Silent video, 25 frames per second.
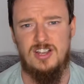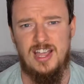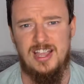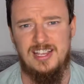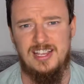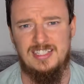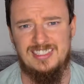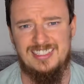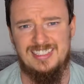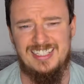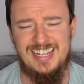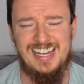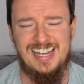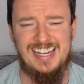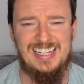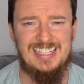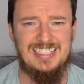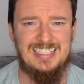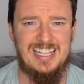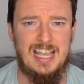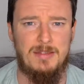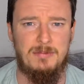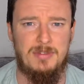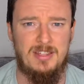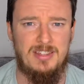guys.
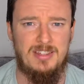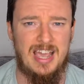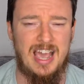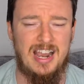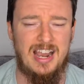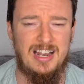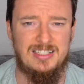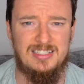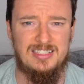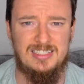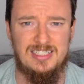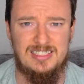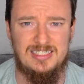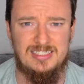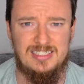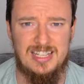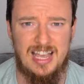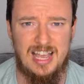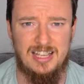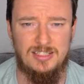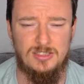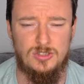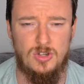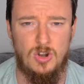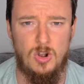In-depth analysis
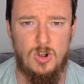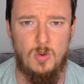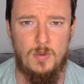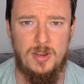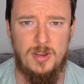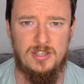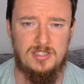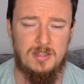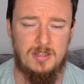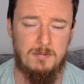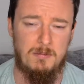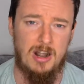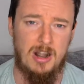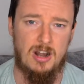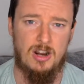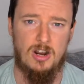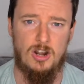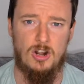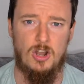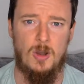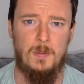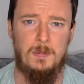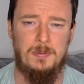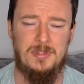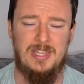as always. The
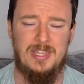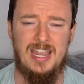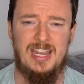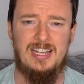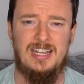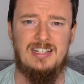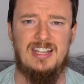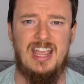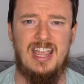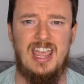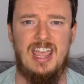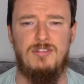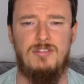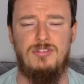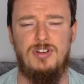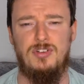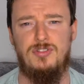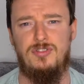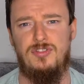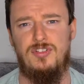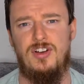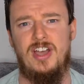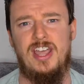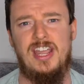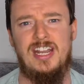market update every
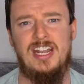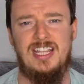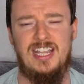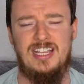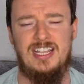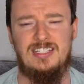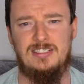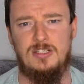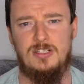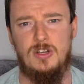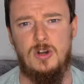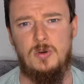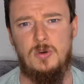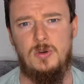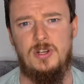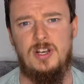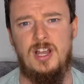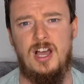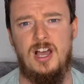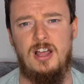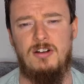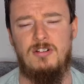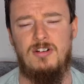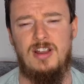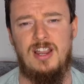Friday is going
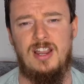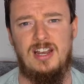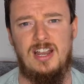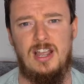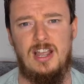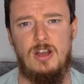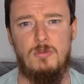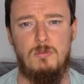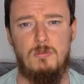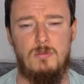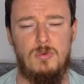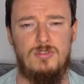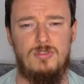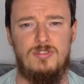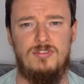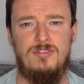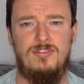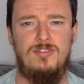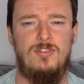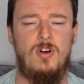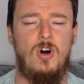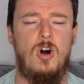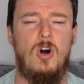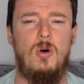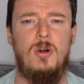on right now, moving
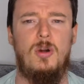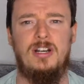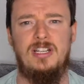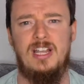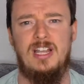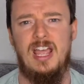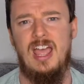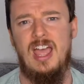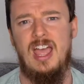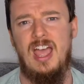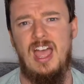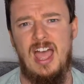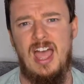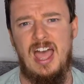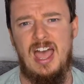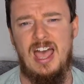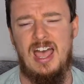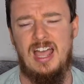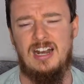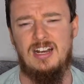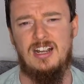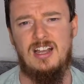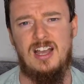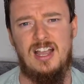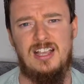forward.
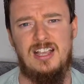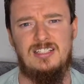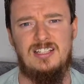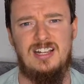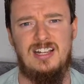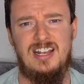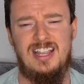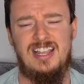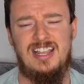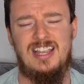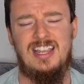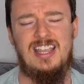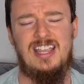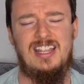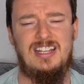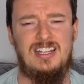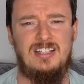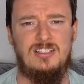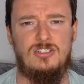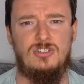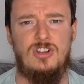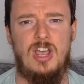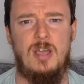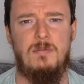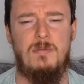And guys, link in
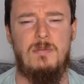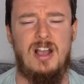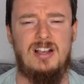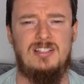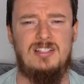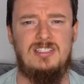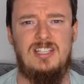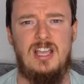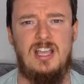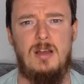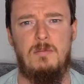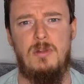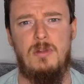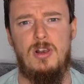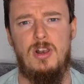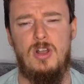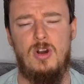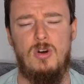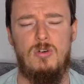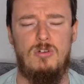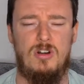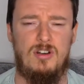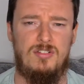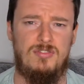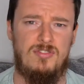the description box down
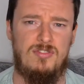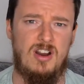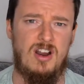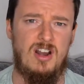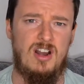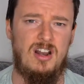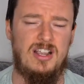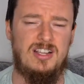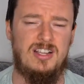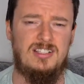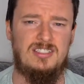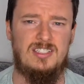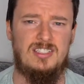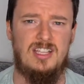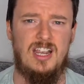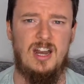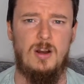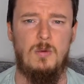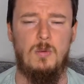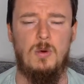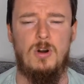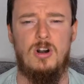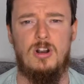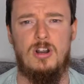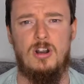below, refer links
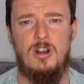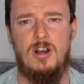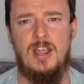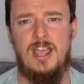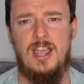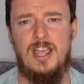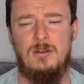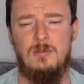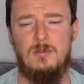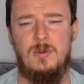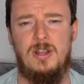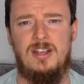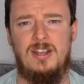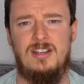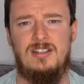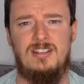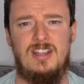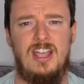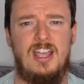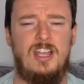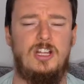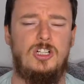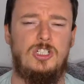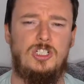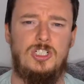there, work ahead with
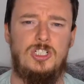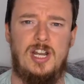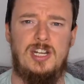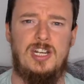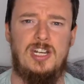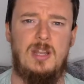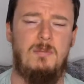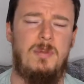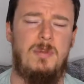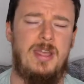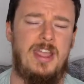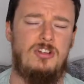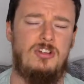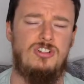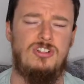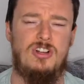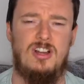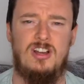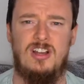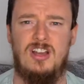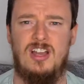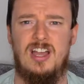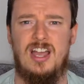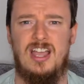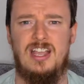it. Join the
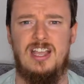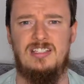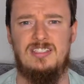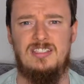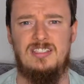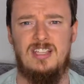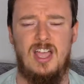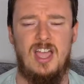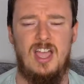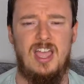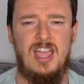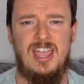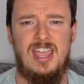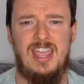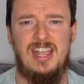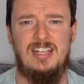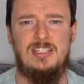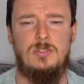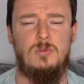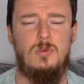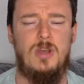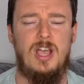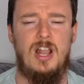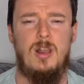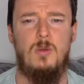Patreon, guys,
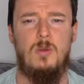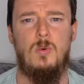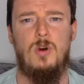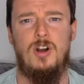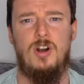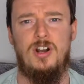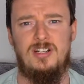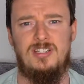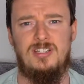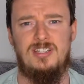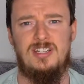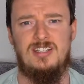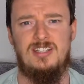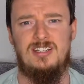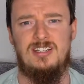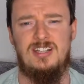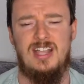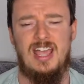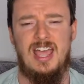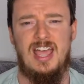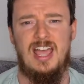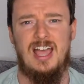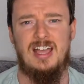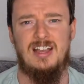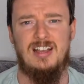it's well worth it.
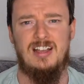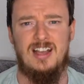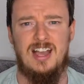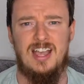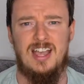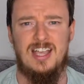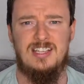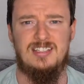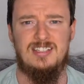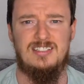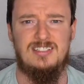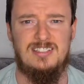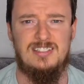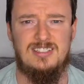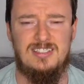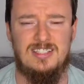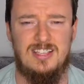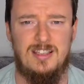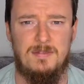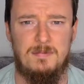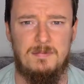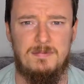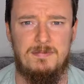And guys,